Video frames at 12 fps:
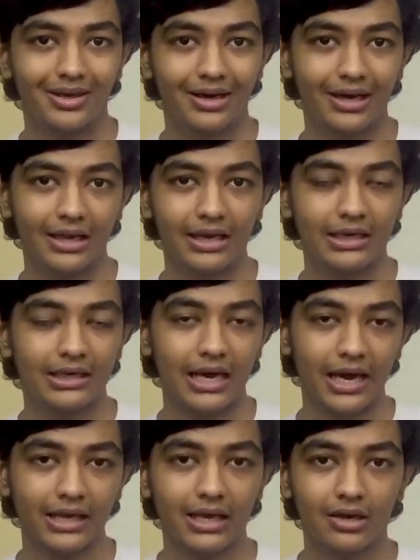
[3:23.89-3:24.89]
And
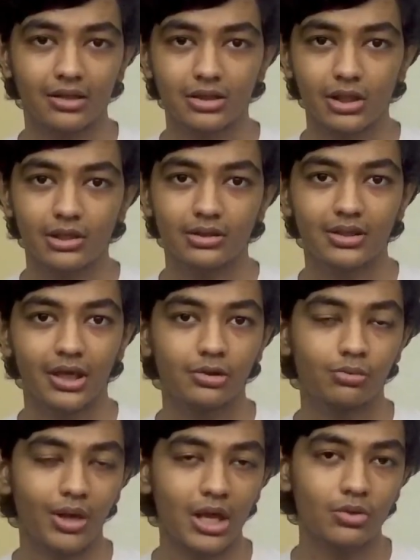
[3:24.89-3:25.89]
I kinda say
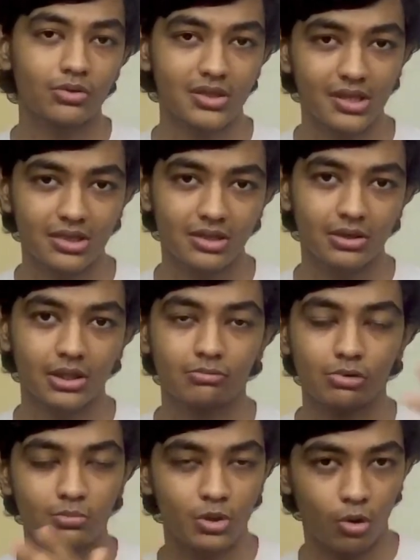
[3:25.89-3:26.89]
that Reno 6 series
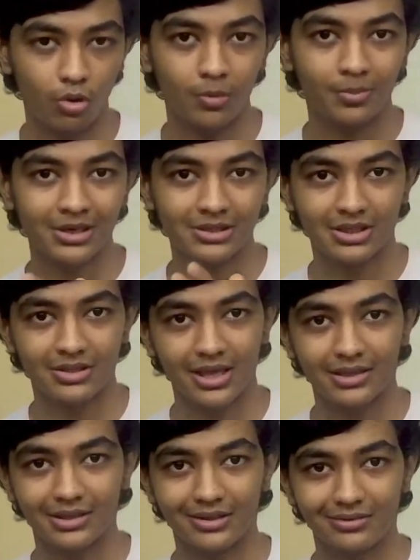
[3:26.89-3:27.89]
would be overpriced
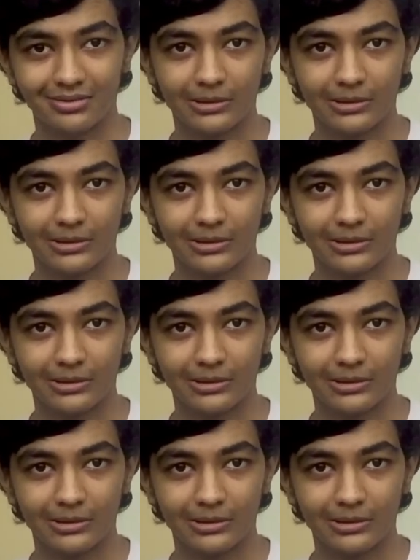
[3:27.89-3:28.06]
than this.